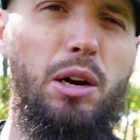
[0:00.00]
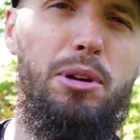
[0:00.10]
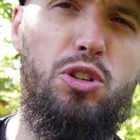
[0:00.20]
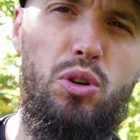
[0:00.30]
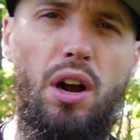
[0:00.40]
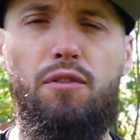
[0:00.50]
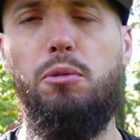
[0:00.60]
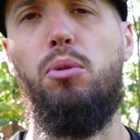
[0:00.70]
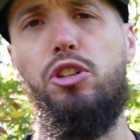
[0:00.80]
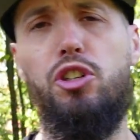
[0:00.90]
going to be too
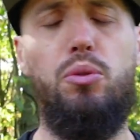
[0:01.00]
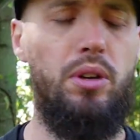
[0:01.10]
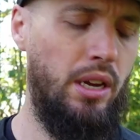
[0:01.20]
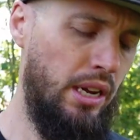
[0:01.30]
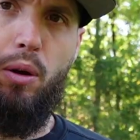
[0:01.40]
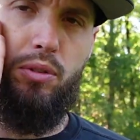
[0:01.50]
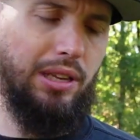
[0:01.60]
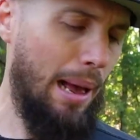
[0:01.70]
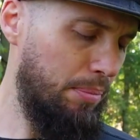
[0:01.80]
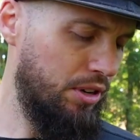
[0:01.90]
comfortable to shoot.
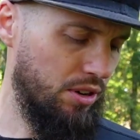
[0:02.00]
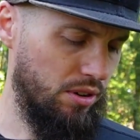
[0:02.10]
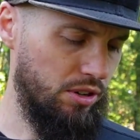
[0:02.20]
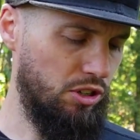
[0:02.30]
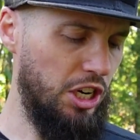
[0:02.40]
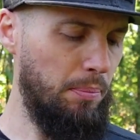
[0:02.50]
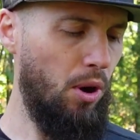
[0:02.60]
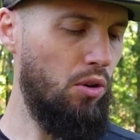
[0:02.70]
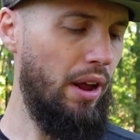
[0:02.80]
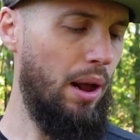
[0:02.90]
Slapping your
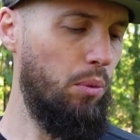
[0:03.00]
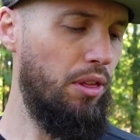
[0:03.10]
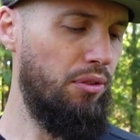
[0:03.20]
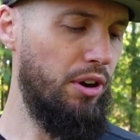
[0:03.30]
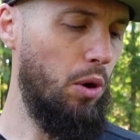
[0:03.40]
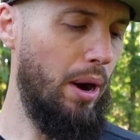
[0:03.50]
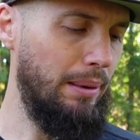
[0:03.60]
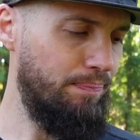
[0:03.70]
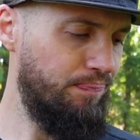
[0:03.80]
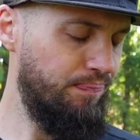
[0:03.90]
cheekbone around with a
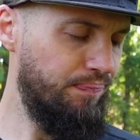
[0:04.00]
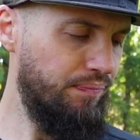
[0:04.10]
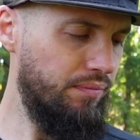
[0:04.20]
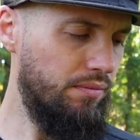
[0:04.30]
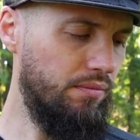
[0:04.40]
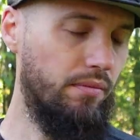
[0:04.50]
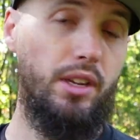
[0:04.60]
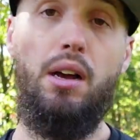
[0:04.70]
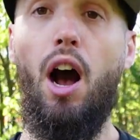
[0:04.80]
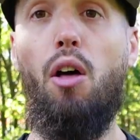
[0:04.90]
308.
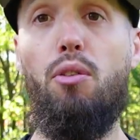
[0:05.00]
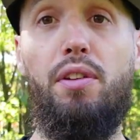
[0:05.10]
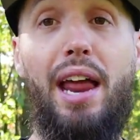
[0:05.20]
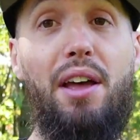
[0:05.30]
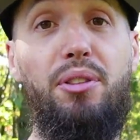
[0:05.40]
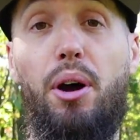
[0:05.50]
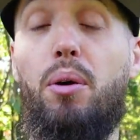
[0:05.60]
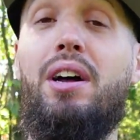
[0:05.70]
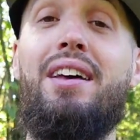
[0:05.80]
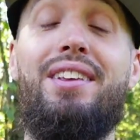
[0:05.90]
Other than that though,
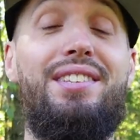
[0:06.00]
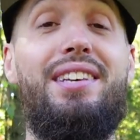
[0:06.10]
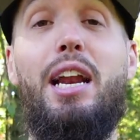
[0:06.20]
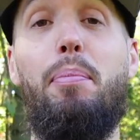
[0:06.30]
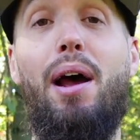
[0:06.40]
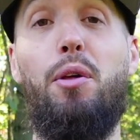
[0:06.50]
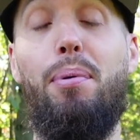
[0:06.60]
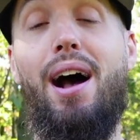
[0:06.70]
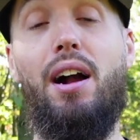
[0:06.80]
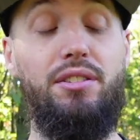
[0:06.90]
the setup out of the
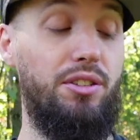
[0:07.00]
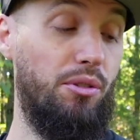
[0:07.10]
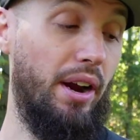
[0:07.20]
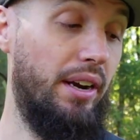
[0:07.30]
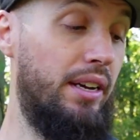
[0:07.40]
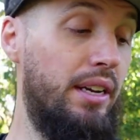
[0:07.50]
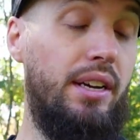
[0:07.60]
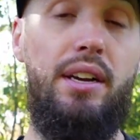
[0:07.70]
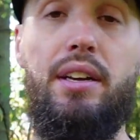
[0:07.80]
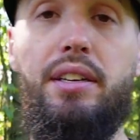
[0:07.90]
box is great.
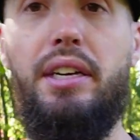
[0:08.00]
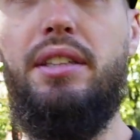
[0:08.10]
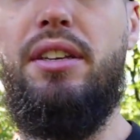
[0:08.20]
You get